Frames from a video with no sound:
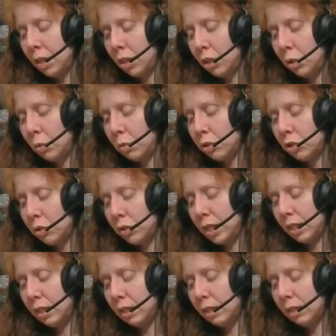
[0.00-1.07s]
You will
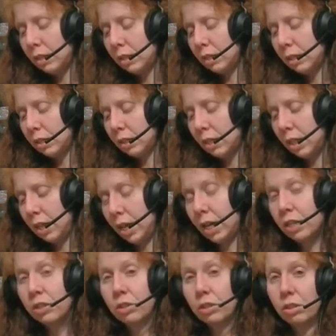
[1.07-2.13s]
drink it
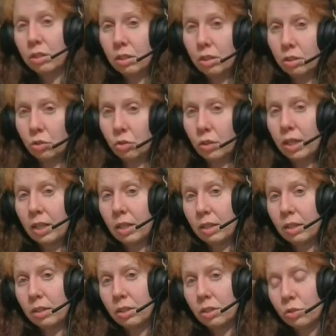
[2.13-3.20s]
and drain
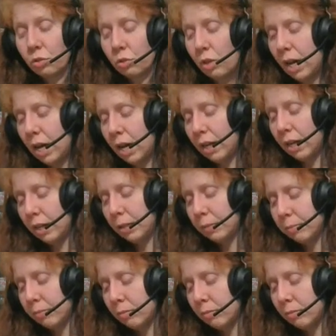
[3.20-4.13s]
it dry.